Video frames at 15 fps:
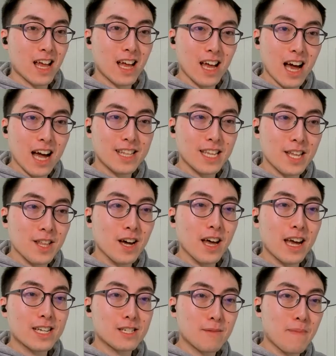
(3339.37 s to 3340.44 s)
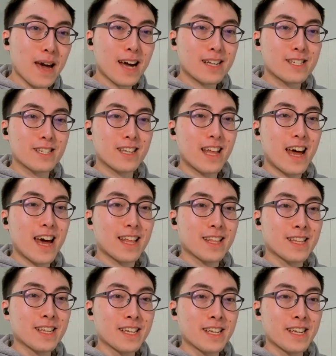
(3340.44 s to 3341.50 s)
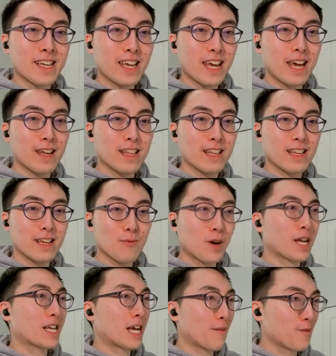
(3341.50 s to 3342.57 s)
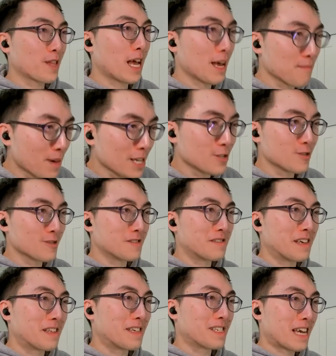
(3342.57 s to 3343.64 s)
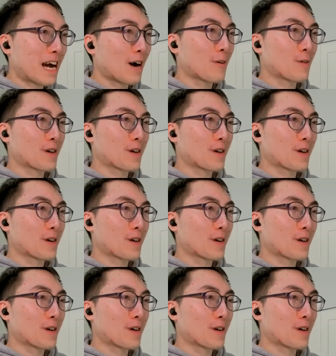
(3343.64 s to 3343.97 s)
it was fun. I did not expect that it we could cover that much in this hour